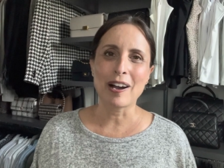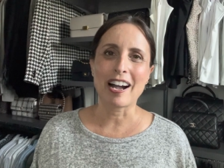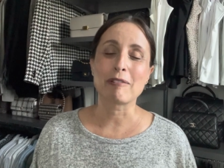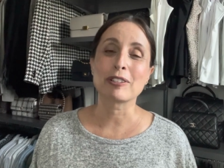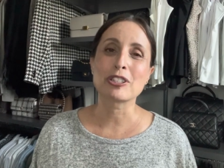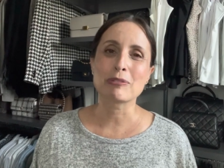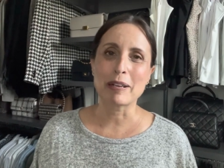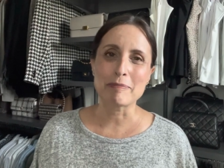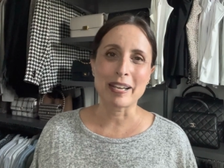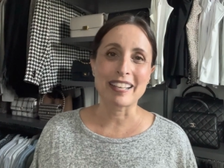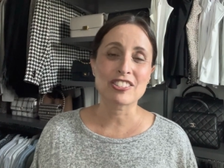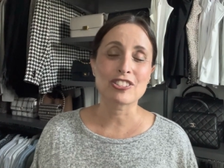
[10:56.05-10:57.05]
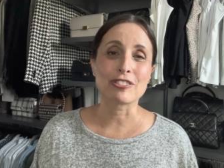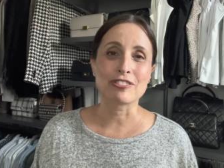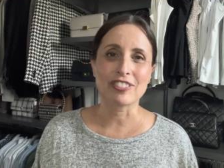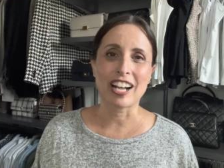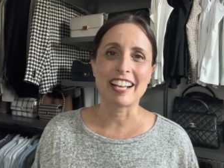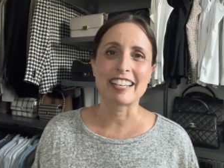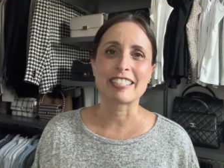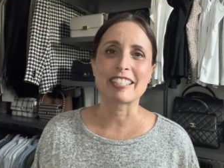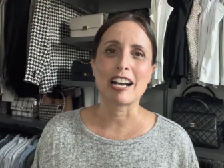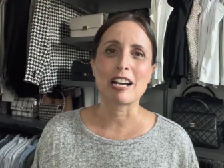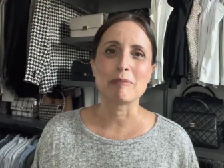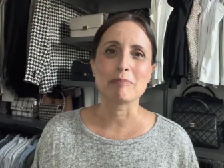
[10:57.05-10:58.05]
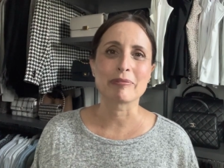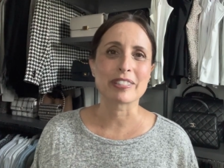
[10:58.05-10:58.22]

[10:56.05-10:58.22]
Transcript: I will do my best to find um,